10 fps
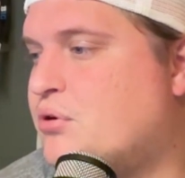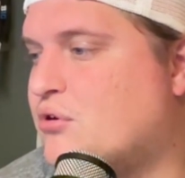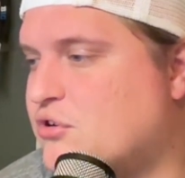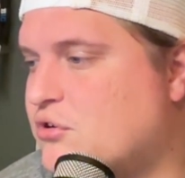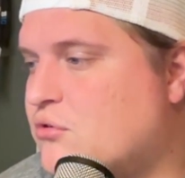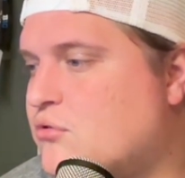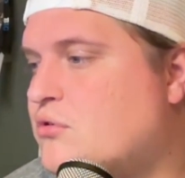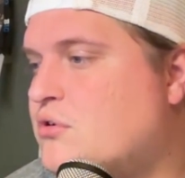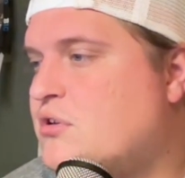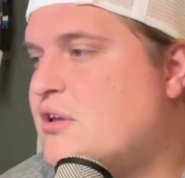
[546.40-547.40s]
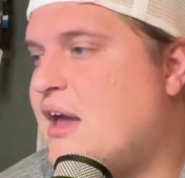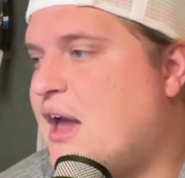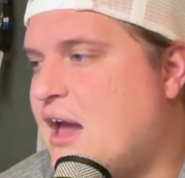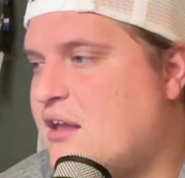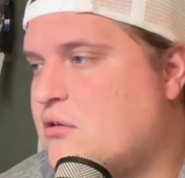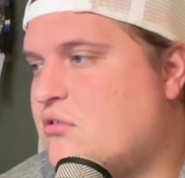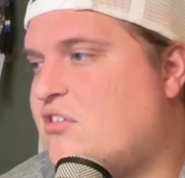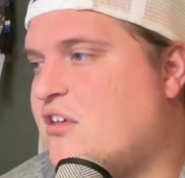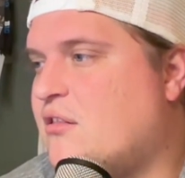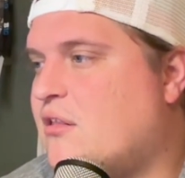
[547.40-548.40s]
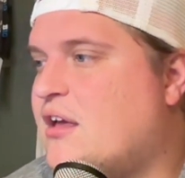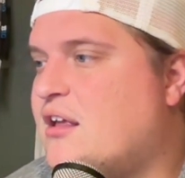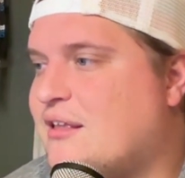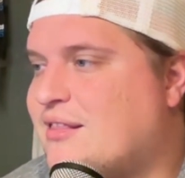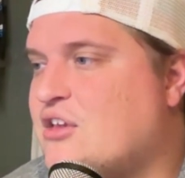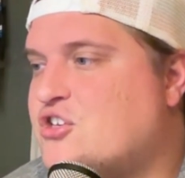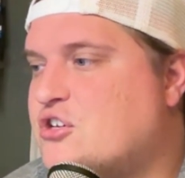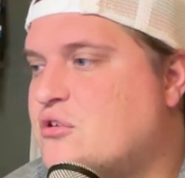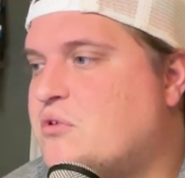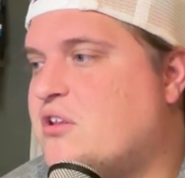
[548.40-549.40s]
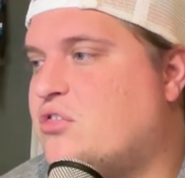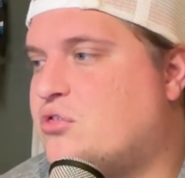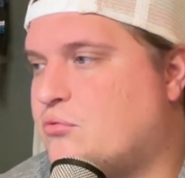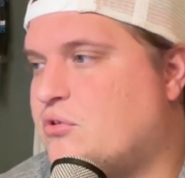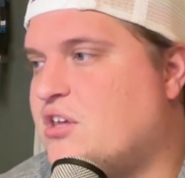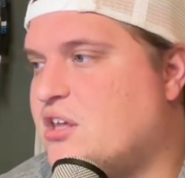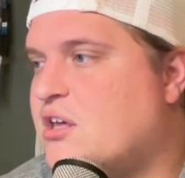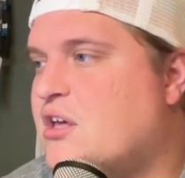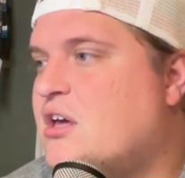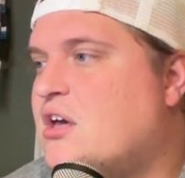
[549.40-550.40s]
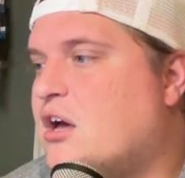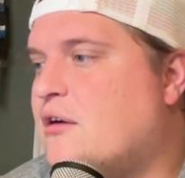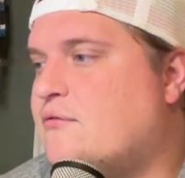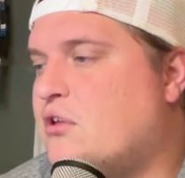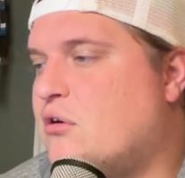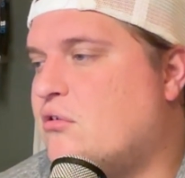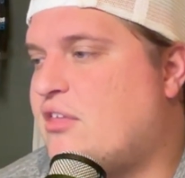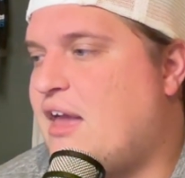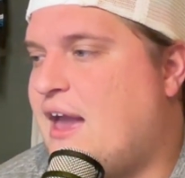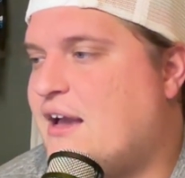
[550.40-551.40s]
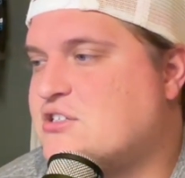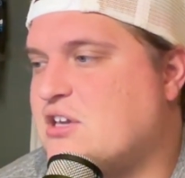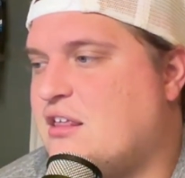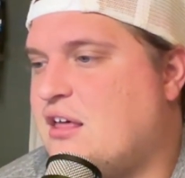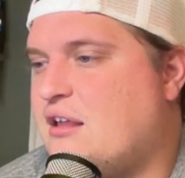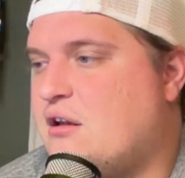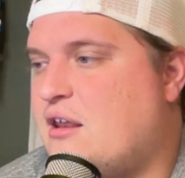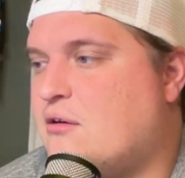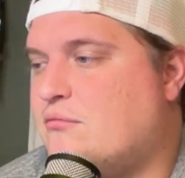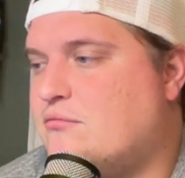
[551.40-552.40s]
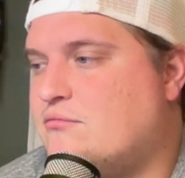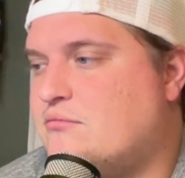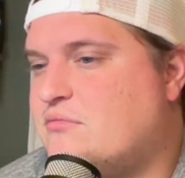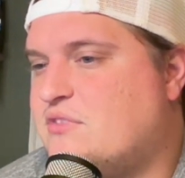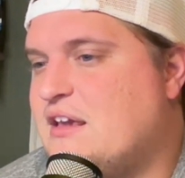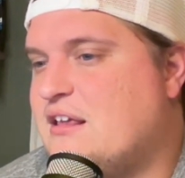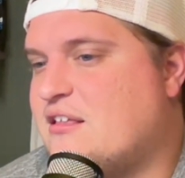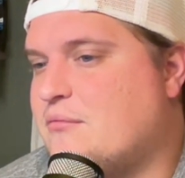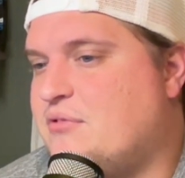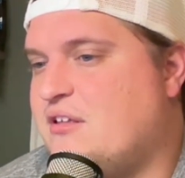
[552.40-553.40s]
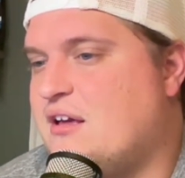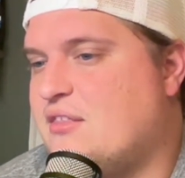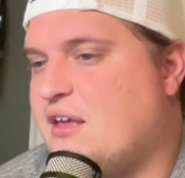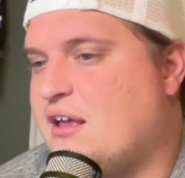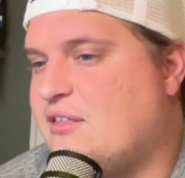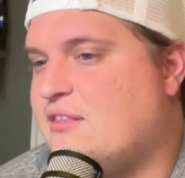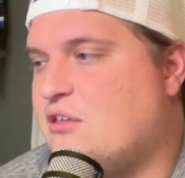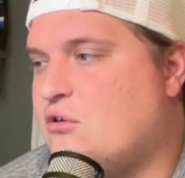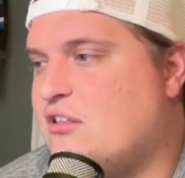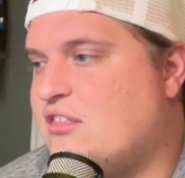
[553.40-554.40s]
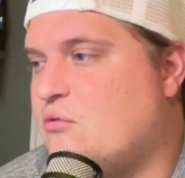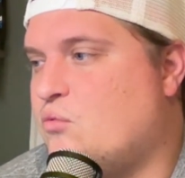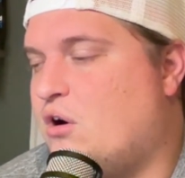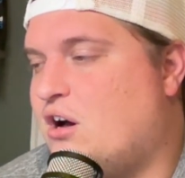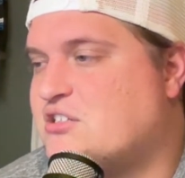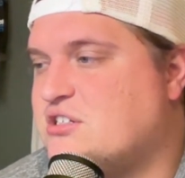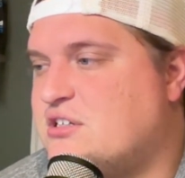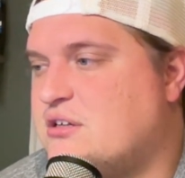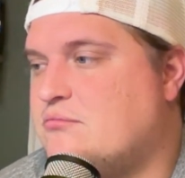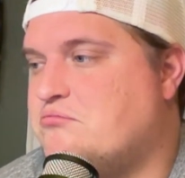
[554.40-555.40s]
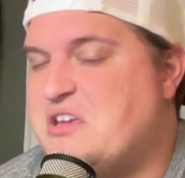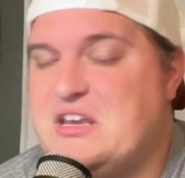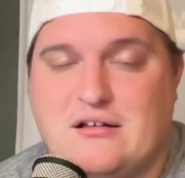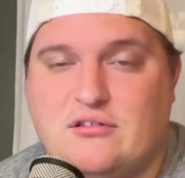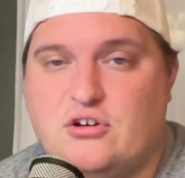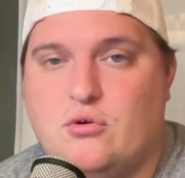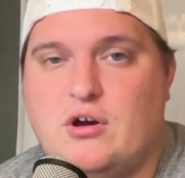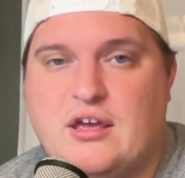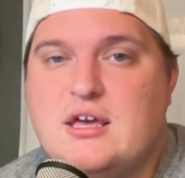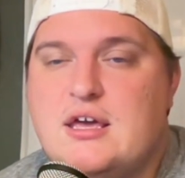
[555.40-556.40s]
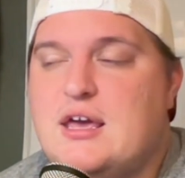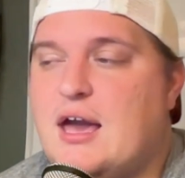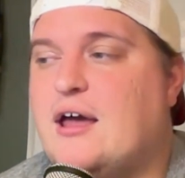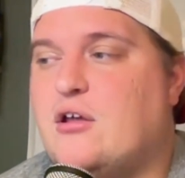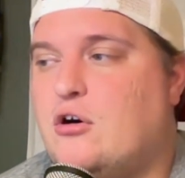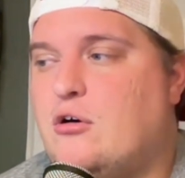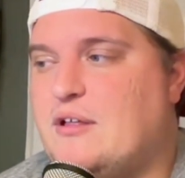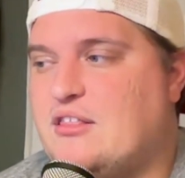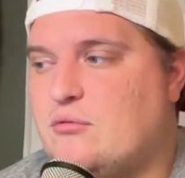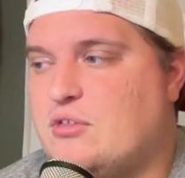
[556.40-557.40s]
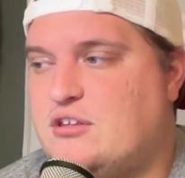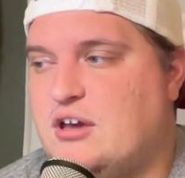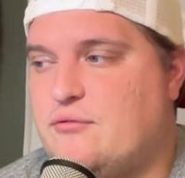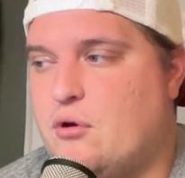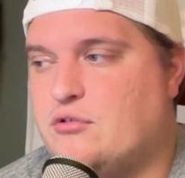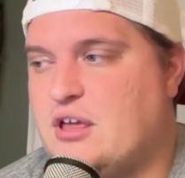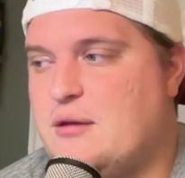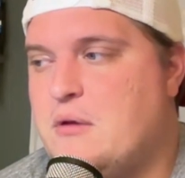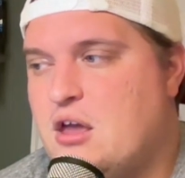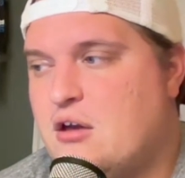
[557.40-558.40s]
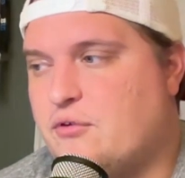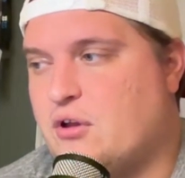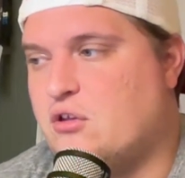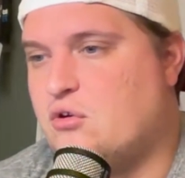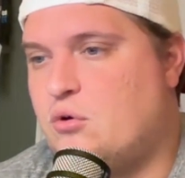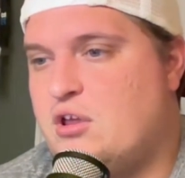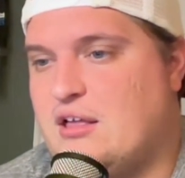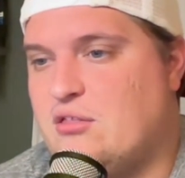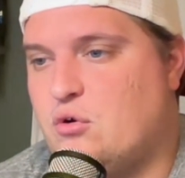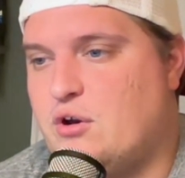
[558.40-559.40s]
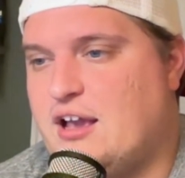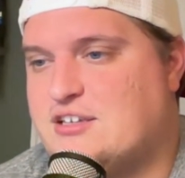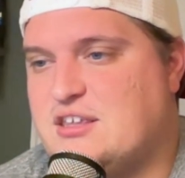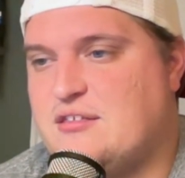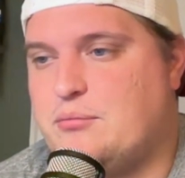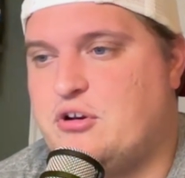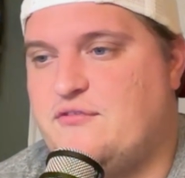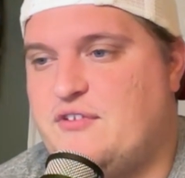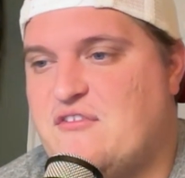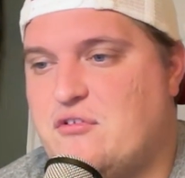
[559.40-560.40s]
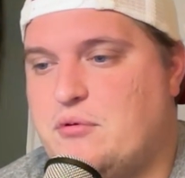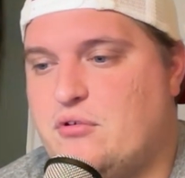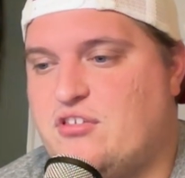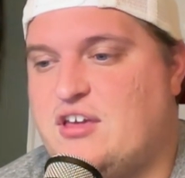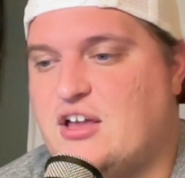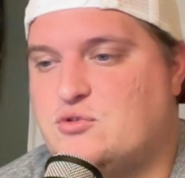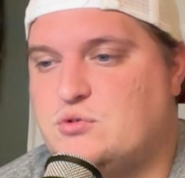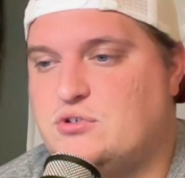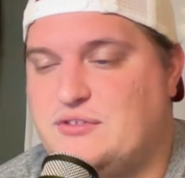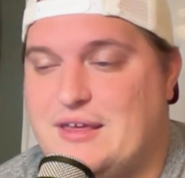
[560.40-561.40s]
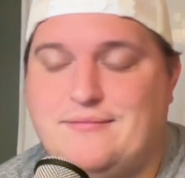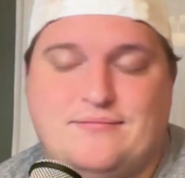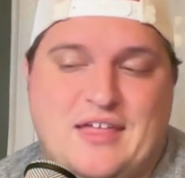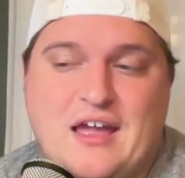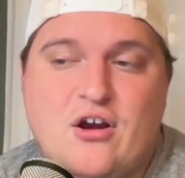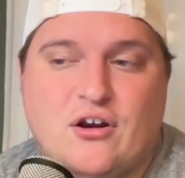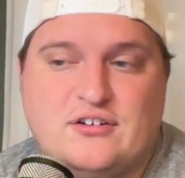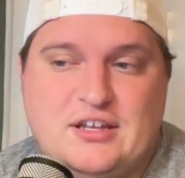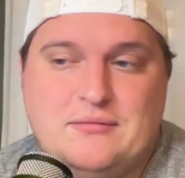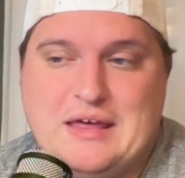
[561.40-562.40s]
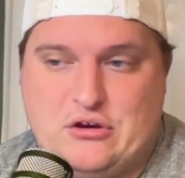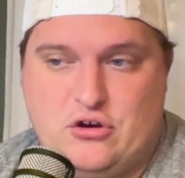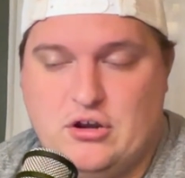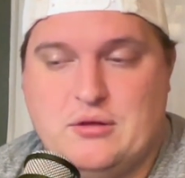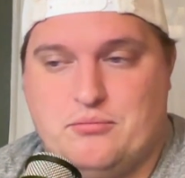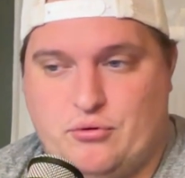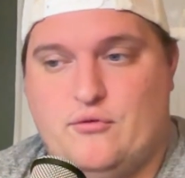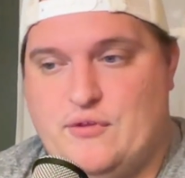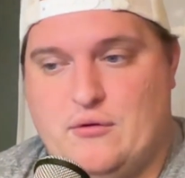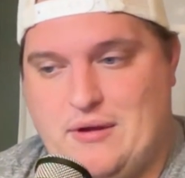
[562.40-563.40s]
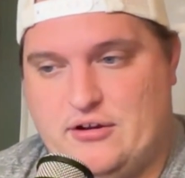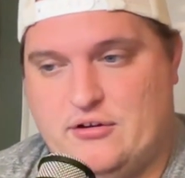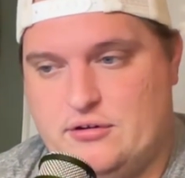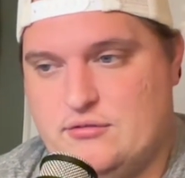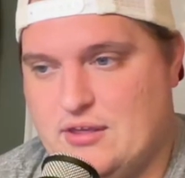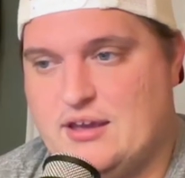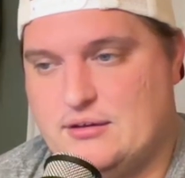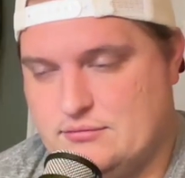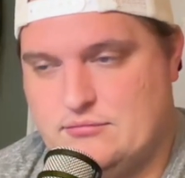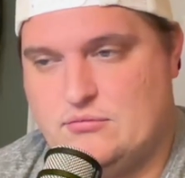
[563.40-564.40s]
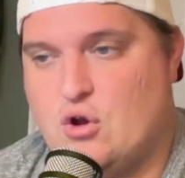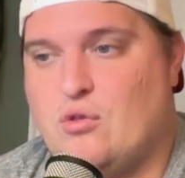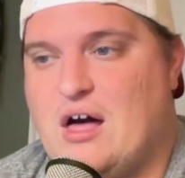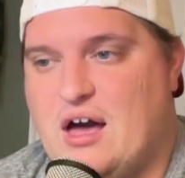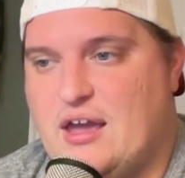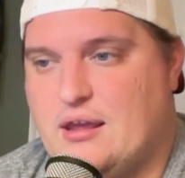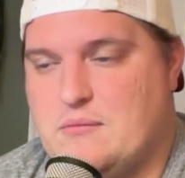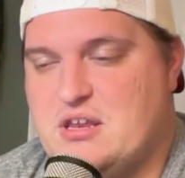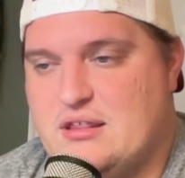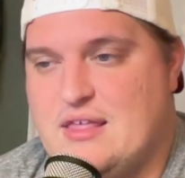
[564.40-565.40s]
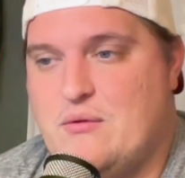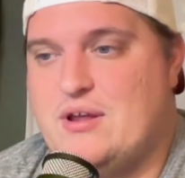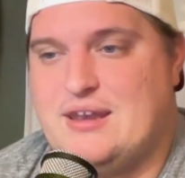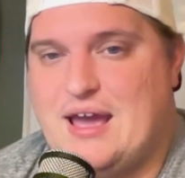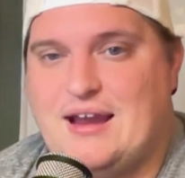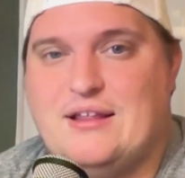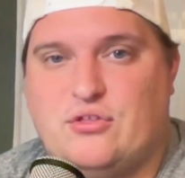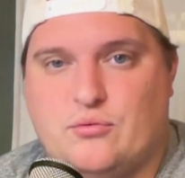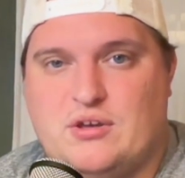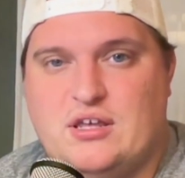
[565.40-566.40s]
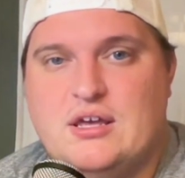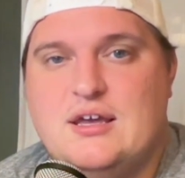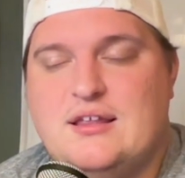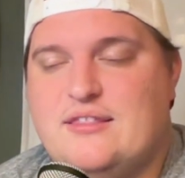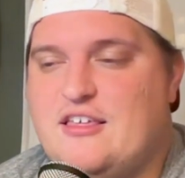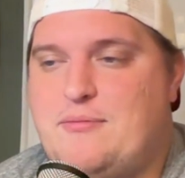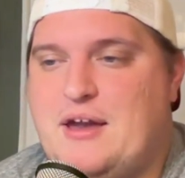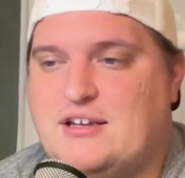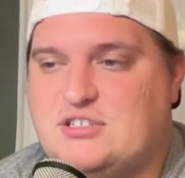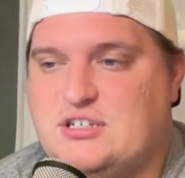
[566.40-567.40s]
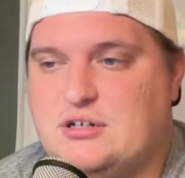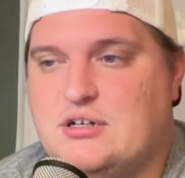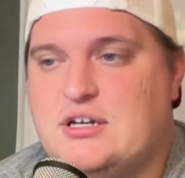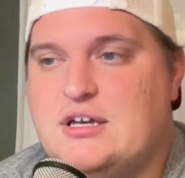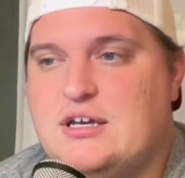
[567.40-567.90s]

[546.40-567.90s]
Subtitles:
Purdue, at UCLA, like they should win 3 of those. Actually, I don't think it's completely unlikely that you could see Washington beat Illinois at home. That's a really tough road game for Illinois. Illinois actually has a pretty favorable schedule. They are a team that could improve their record. Like, no lie. I mean, and they went 9-3 this past year.